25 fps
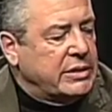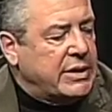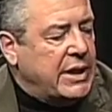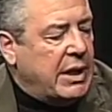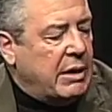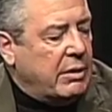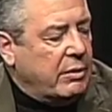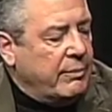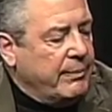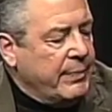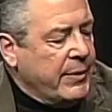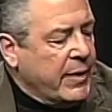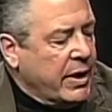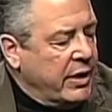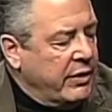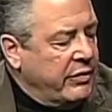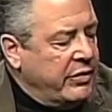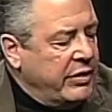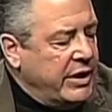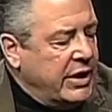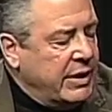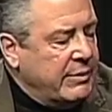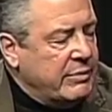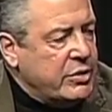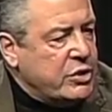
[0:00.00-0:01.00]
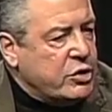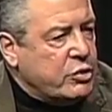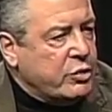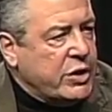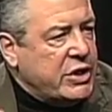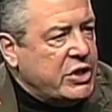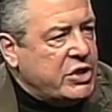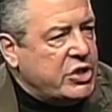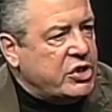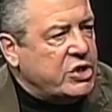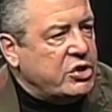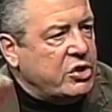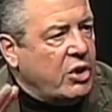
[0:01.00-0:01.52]
Now, the
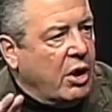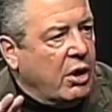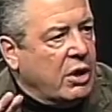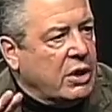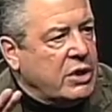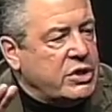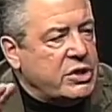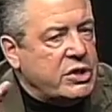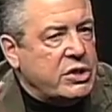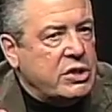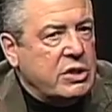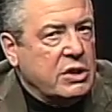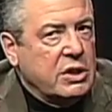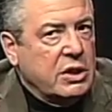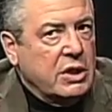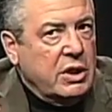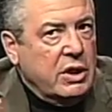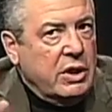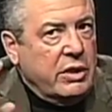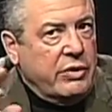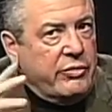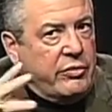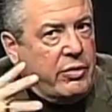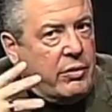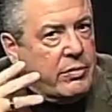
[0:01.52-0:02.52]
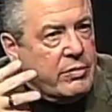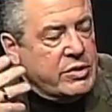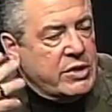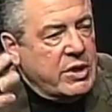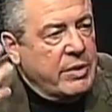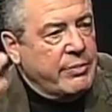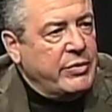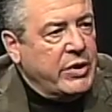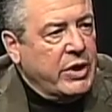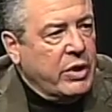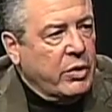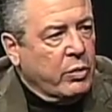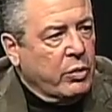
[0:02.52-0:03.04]
imagery starts from
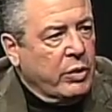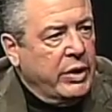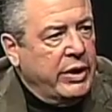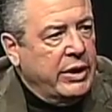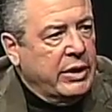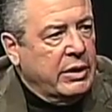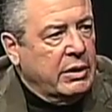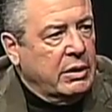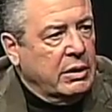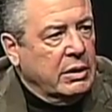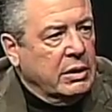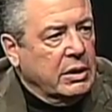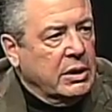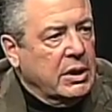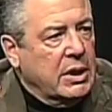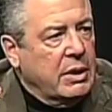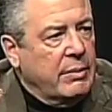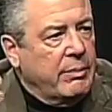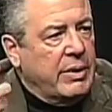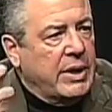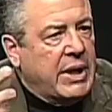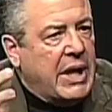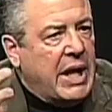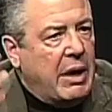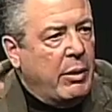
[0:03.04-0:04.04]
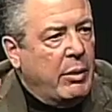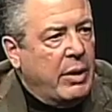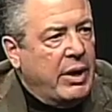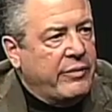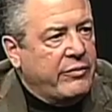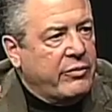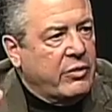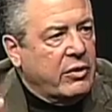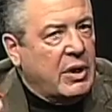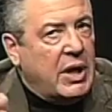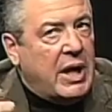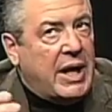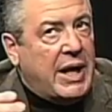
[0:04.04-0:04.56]
something real, but
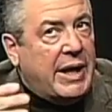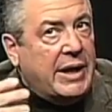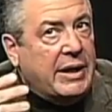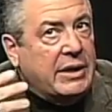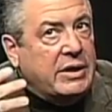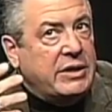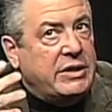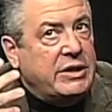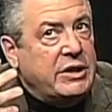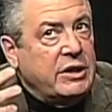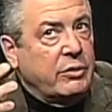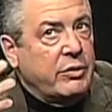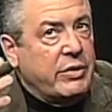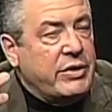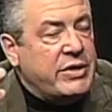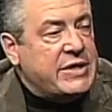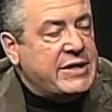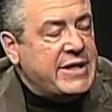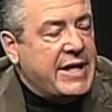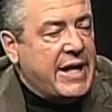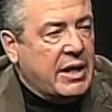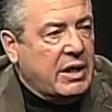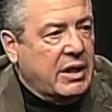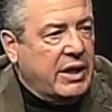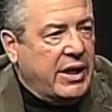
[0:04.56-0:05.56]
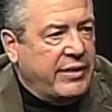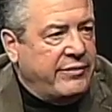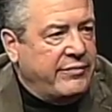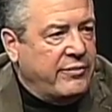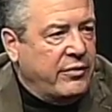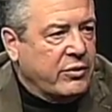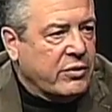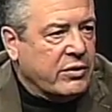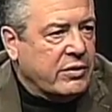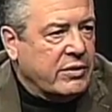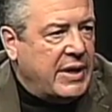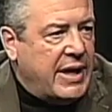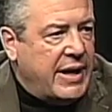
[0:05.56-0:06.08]
however, I deal with satellite
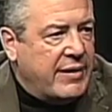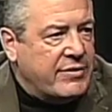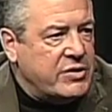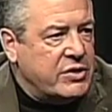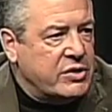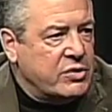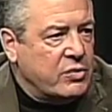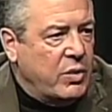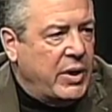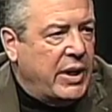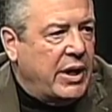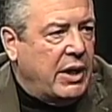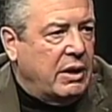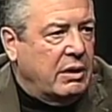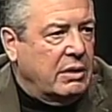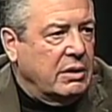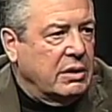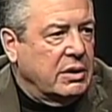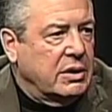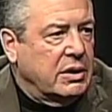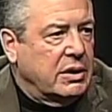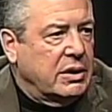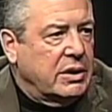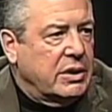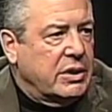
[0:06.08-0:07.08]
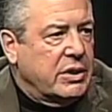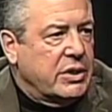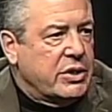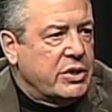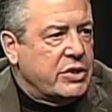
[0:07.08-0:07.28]
photographs as well. Oh.